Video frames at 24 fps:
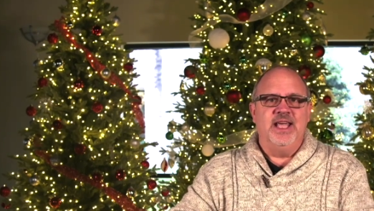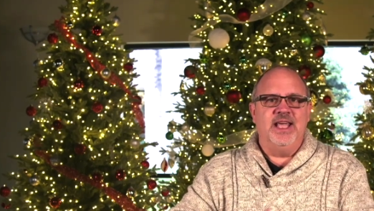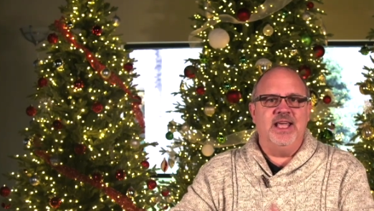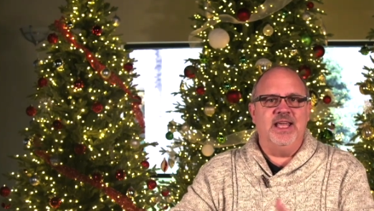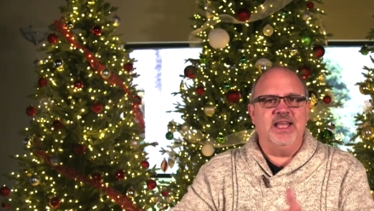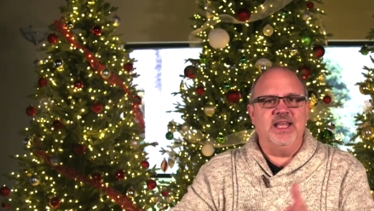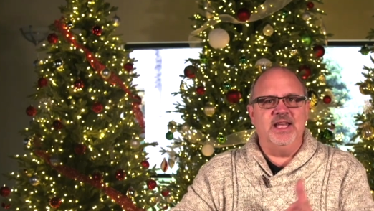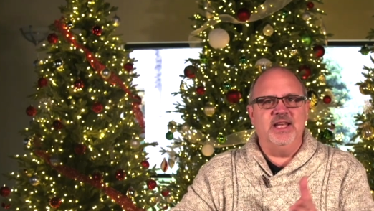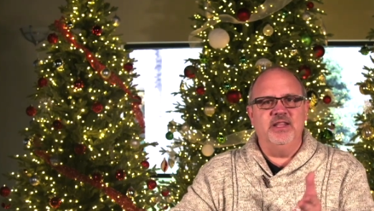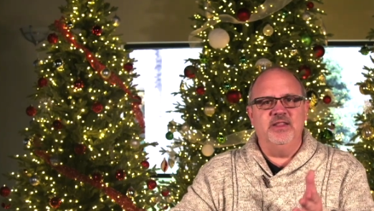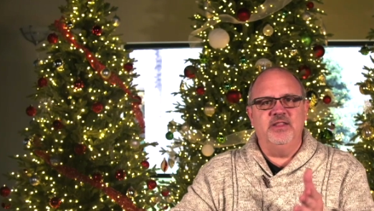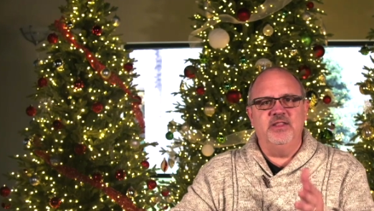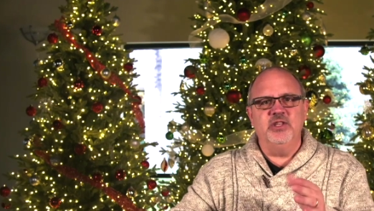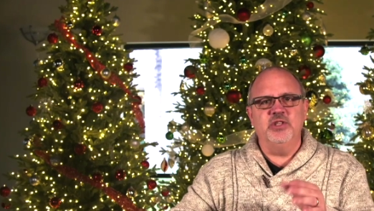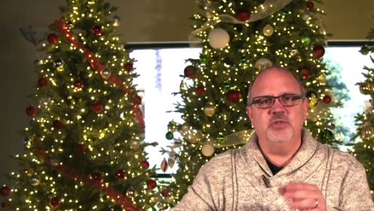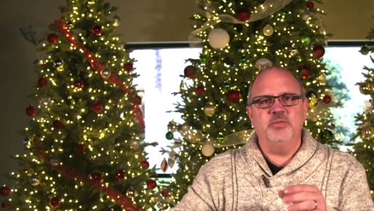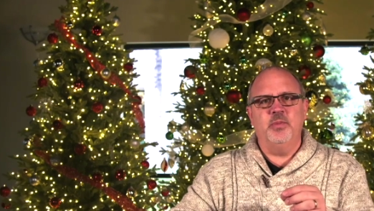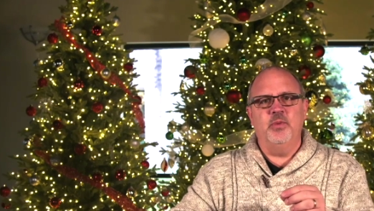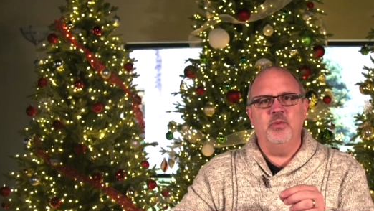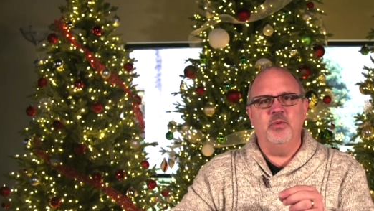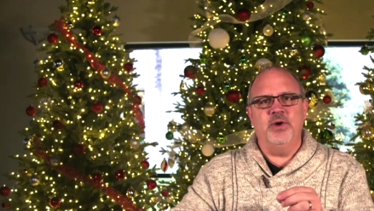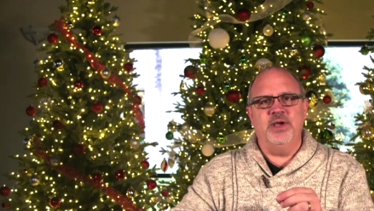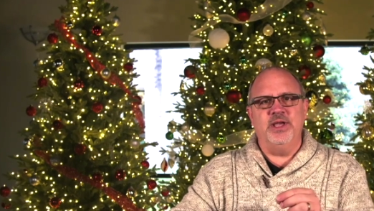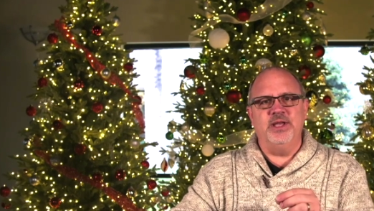And at
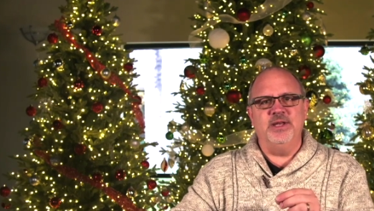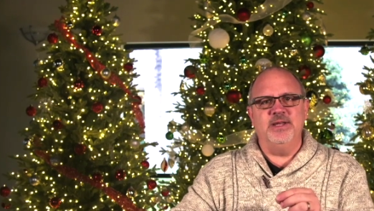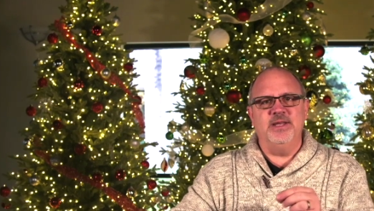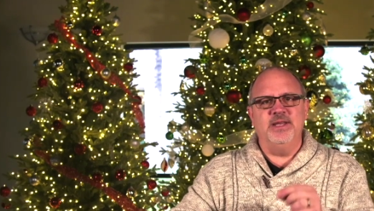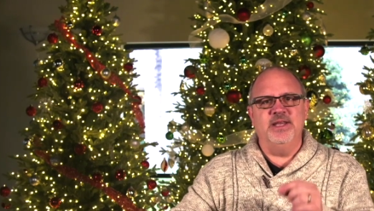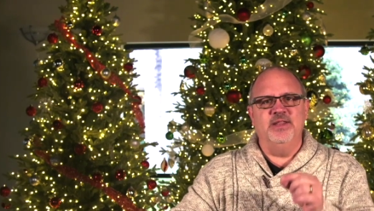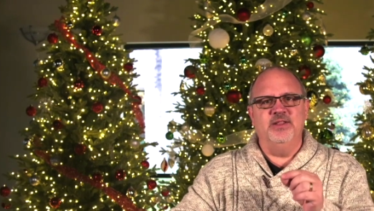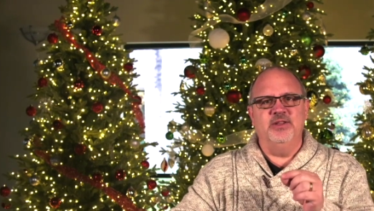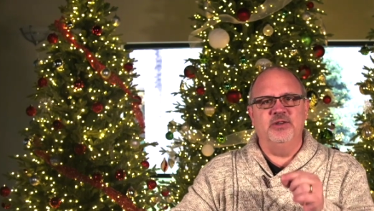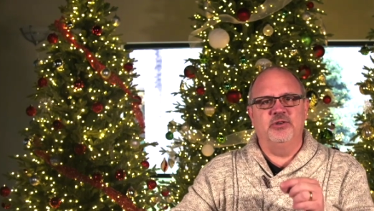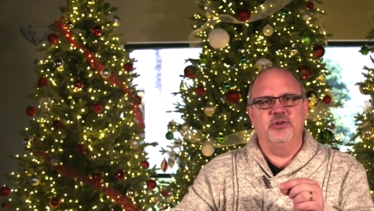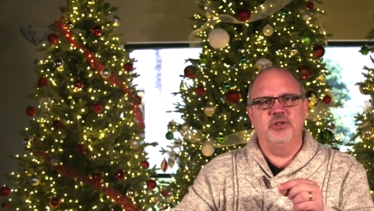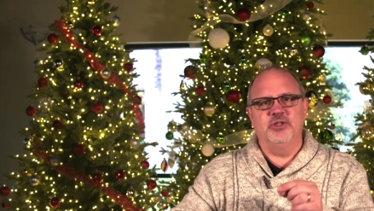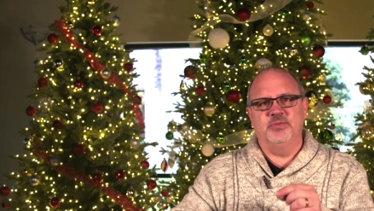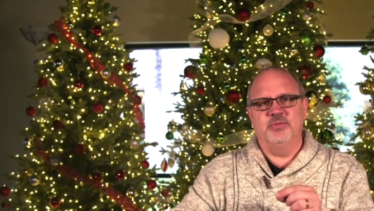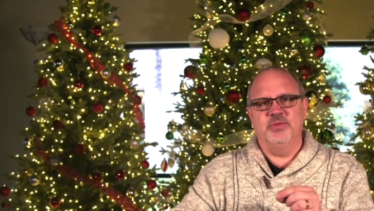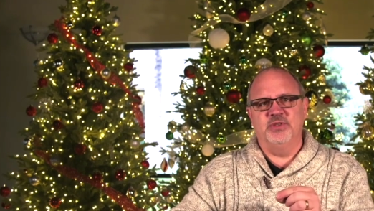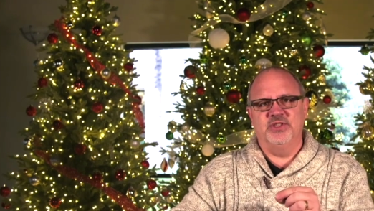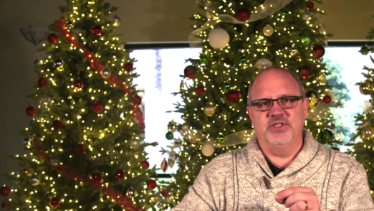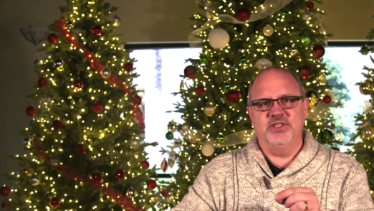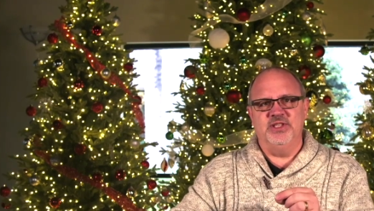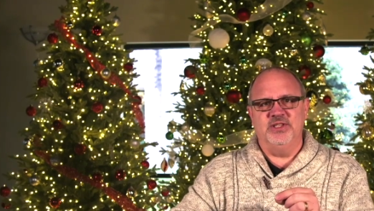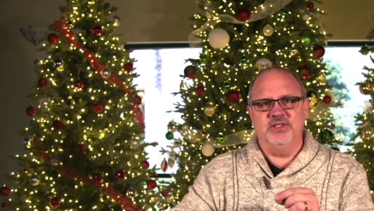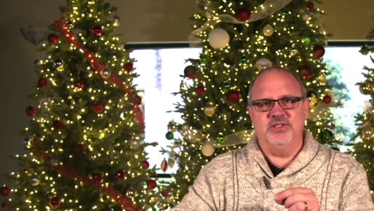this point in the
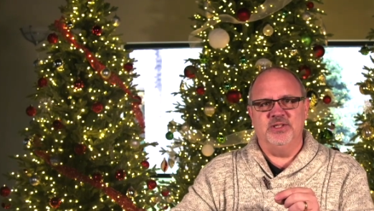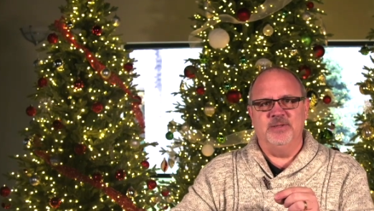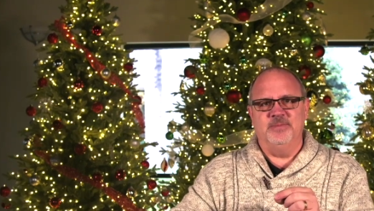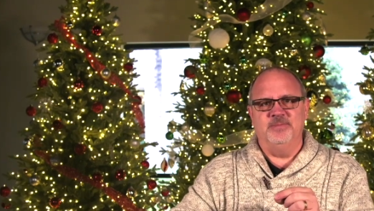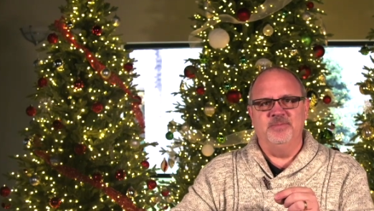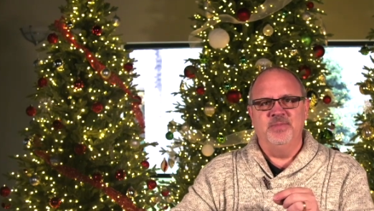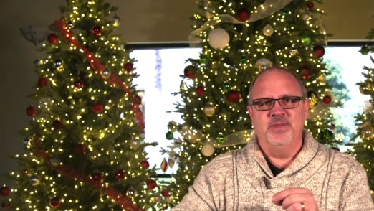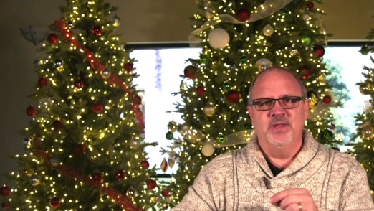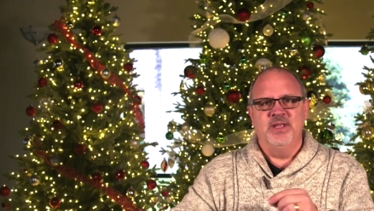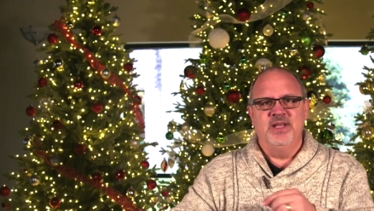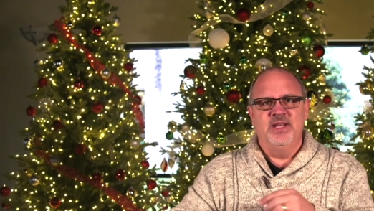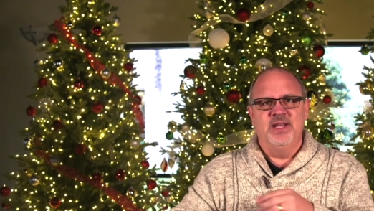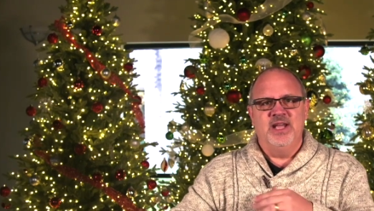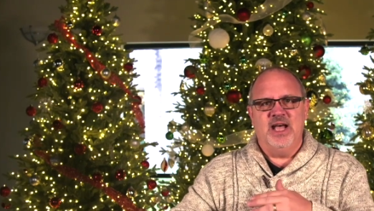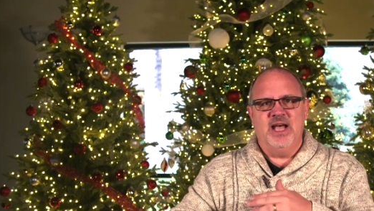Christmas season,